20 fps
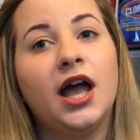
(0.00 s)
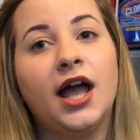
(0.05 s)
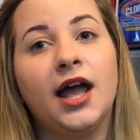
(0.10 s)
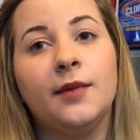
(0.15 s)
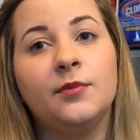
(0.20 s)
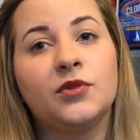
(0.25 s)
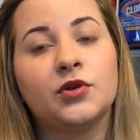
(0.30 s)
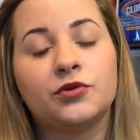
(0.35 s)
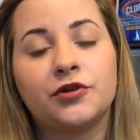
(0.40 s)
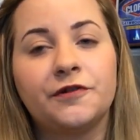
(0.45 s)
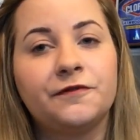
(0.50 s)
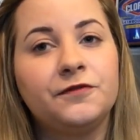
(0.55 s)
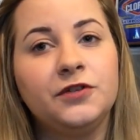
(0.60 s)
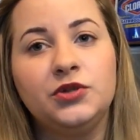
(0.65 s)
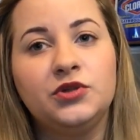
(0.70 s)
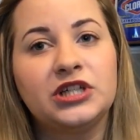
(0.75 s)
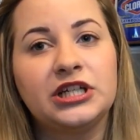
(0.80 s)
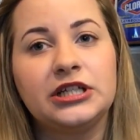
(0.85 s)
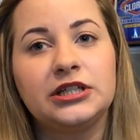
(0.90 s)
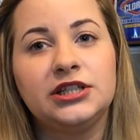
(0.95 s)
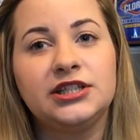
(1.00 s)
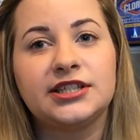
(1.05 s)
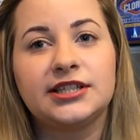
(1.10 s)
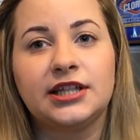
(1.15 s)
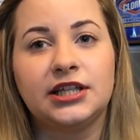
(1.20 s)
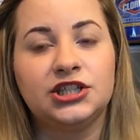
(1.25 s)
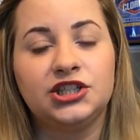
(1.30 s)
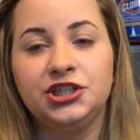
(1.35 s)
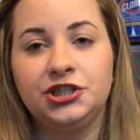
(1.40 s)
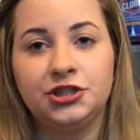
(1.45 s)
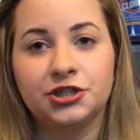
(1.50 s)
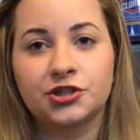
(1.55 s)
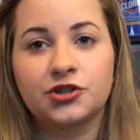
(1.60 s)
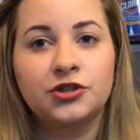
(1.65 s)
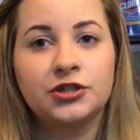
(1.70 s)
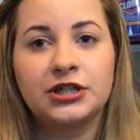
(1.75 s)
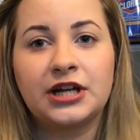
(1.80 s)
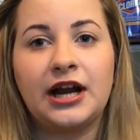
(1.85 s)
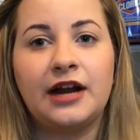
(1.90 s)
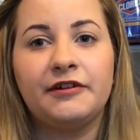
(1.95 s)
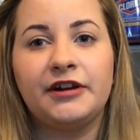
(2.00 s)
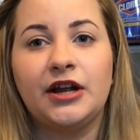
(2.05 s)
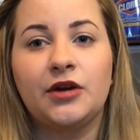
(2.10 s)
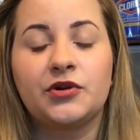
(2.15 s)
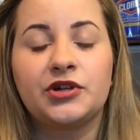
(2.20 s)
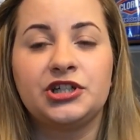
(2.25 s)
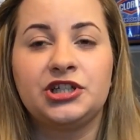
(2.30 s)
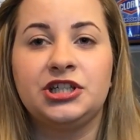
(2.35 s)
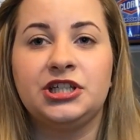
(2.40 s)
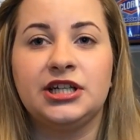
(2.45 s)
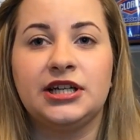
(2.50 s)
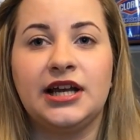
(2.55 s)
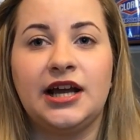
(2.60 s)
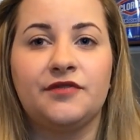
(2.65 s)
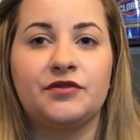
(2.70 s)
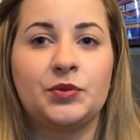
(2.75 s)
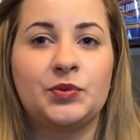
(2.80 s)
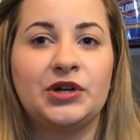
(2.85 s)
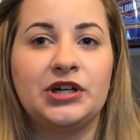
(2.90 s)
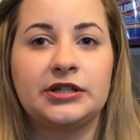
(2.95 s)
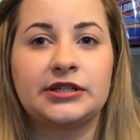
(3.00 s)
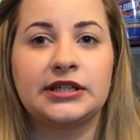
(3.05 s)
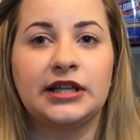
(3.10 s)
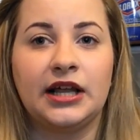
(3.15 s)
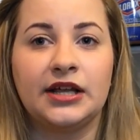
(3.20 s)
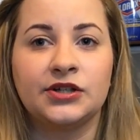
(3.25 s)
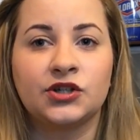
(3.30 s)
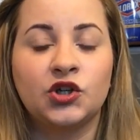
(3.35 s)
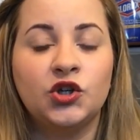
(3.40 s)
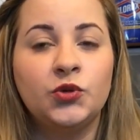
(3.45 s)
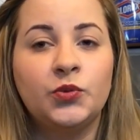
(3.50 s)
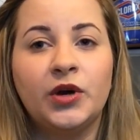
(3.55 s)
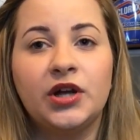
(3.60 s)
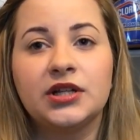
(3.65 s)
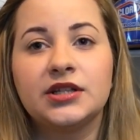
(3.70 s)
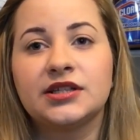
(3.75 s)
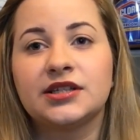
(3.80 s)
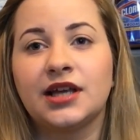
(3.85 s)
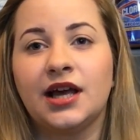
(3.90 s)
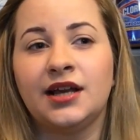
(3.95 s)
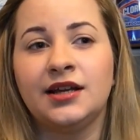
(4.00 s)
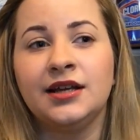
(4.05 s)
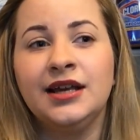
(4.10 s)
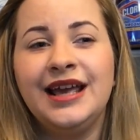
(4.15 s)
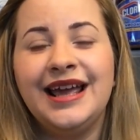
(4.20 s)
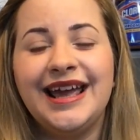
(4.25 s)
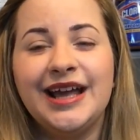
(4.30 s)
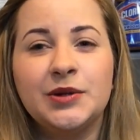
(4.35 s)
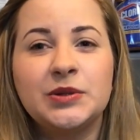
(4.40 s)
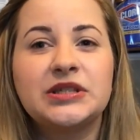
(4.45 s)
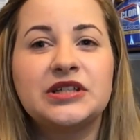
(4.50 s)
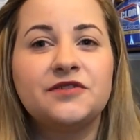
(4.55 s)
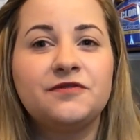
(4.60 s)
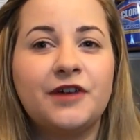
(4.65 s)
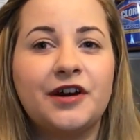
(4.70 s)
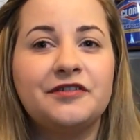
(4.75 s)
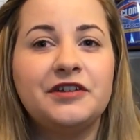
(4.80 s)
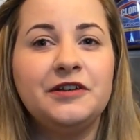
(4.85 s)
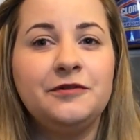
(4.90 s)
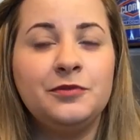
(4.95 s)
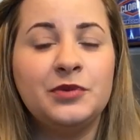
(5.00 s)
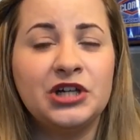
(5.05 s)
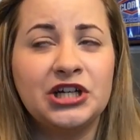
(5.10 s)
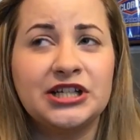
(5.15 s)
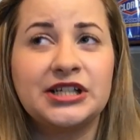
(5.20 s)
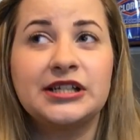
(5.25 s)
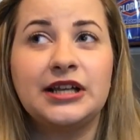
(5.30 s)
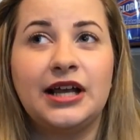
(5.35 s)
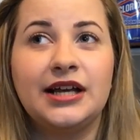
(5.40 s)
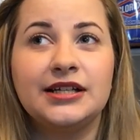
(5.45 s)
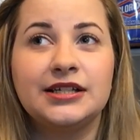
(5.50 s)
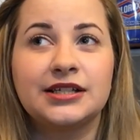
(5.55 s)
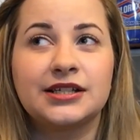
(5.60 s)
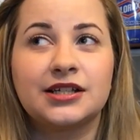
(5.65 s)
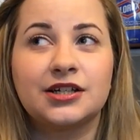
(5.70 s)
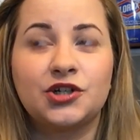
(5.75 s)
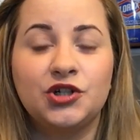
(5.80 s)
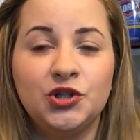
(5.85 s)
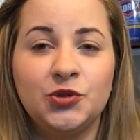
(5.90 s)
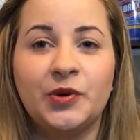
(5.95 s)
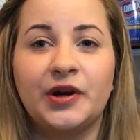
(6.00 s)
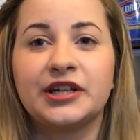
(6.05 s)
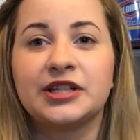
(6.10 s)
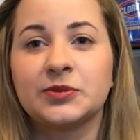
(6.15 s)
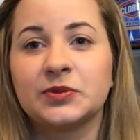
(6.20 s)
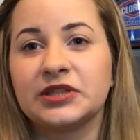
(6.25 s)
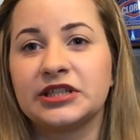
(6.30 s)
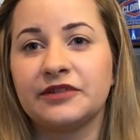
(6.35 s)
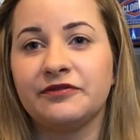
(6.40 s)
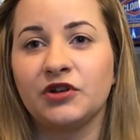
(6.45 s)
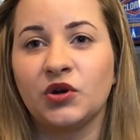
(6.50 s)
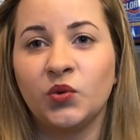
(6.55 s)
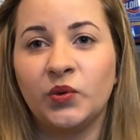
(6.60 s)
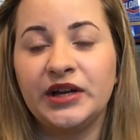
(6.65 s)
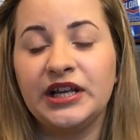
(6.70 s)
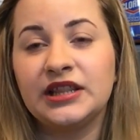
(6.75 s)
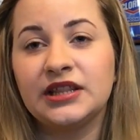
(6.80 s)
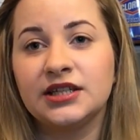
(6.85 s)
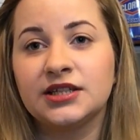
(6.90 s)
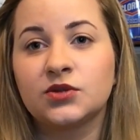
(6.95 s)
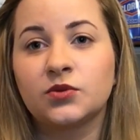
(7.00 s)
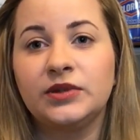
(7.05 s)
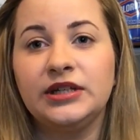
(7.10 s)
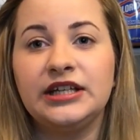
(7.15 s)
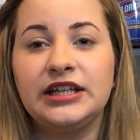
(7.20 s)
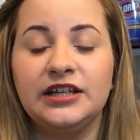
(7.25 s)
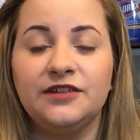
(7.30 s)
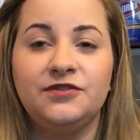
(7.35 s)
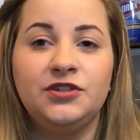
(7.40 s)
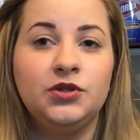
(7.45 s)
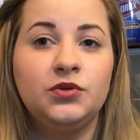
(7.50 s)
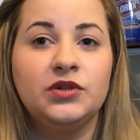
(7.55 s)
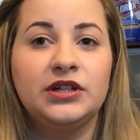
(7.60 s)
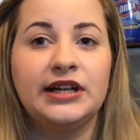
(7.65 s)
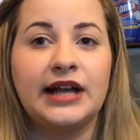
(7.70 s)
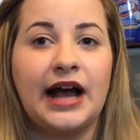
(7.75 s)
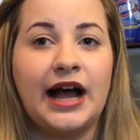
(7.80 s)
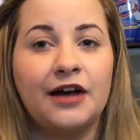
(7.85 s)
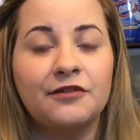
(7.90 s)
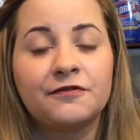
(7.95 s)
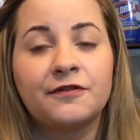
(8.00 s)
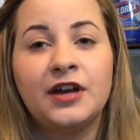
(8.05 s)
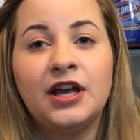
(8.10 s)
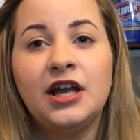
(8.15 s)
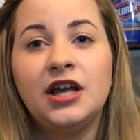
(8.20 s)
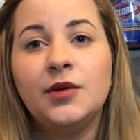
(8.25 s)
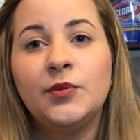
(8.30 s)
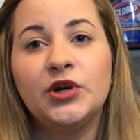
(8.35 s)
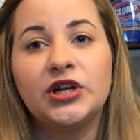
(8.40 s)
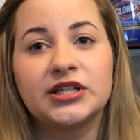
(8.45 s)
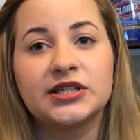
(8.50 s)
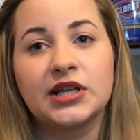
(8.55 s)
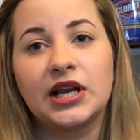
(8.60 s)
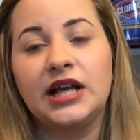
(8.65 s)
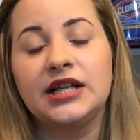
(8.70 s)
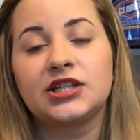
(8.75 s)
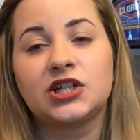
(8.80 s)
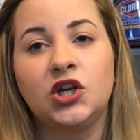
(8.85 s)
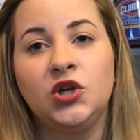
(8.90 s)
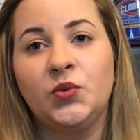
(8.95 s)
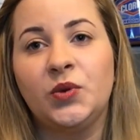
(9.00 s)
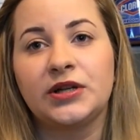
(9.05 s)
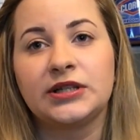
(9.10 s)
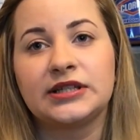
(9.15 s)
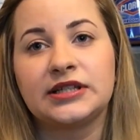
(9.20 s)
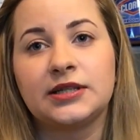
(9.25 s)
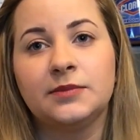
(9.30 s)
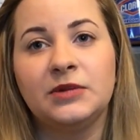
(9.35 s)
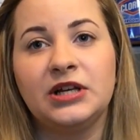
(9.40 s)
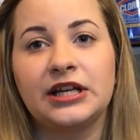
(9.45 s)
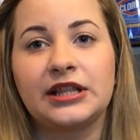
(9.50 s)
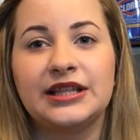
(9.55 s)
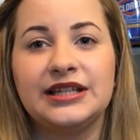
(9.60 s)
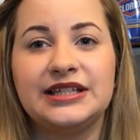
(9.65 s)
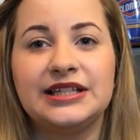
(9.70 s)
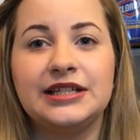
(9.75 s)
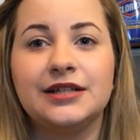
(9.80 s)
There were a few deals that she just couldn't carry out because she didn't have the personalised coupons, and it was a very personalised coupon specific week this week. If you didn't have personalised coupons to make the